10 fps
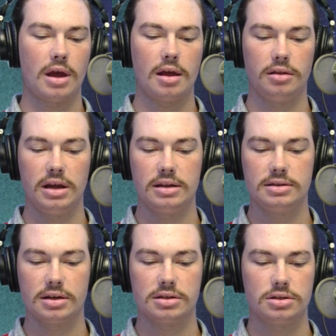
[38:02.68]
that
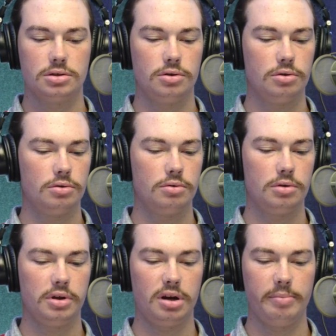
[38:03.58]
leads us to
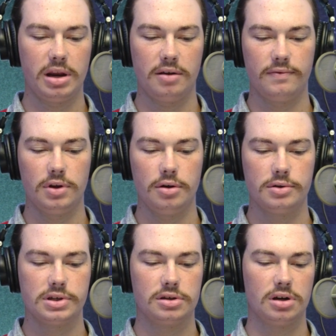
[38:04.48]
a little bit of
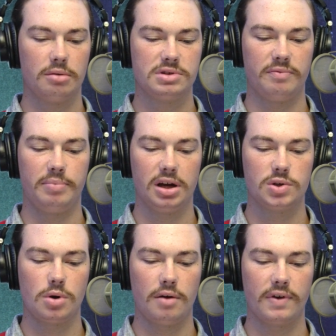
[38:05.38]
news in terms of Big
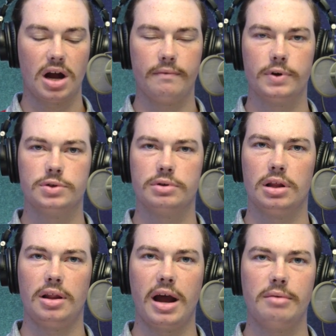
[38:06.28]
12 conference
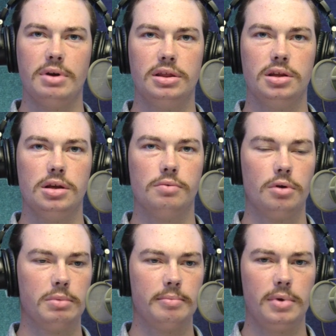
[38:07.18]
realignment. The
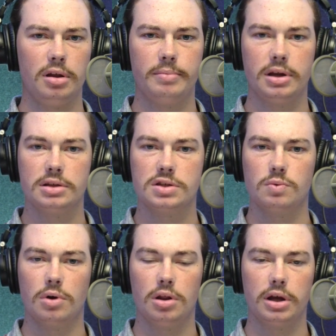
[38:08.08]
rumor mill had been
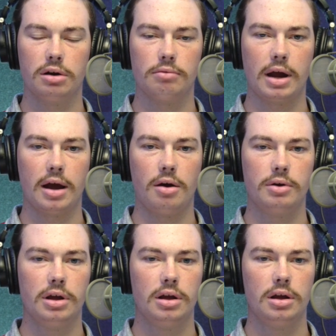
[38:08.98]
swirling
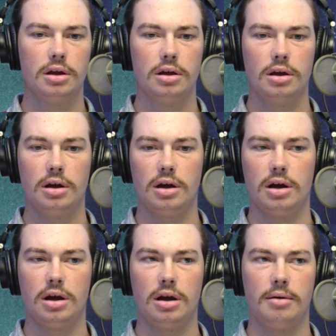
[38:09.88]
around
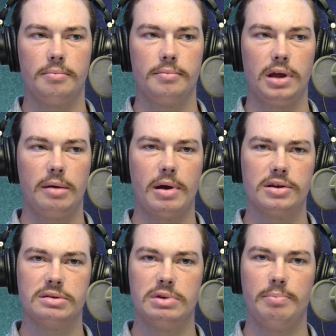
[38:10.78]

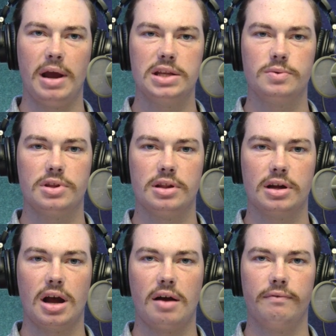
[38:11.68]
about some debates within the
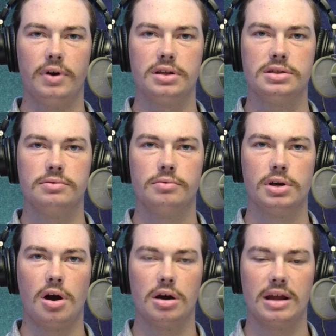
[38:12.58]
conference
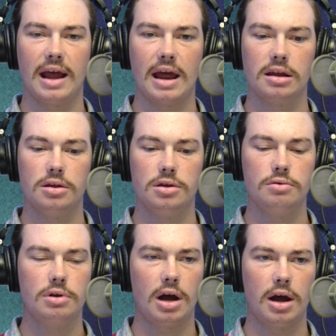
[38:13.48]
regarding adding
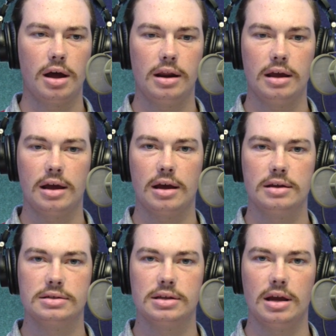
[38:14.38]
UConn
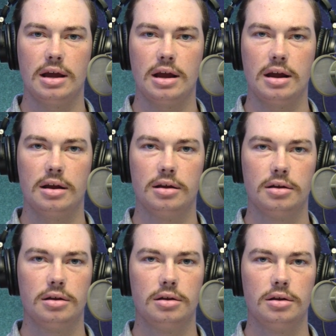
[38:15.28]
as a
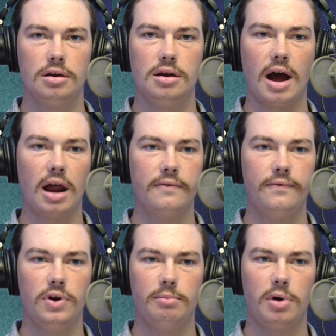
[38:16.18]

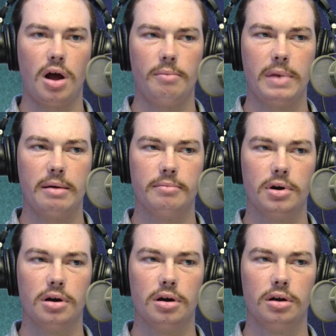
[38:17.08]
non-football
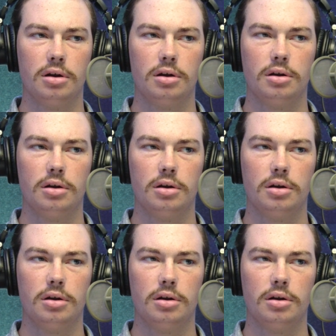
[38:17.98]
member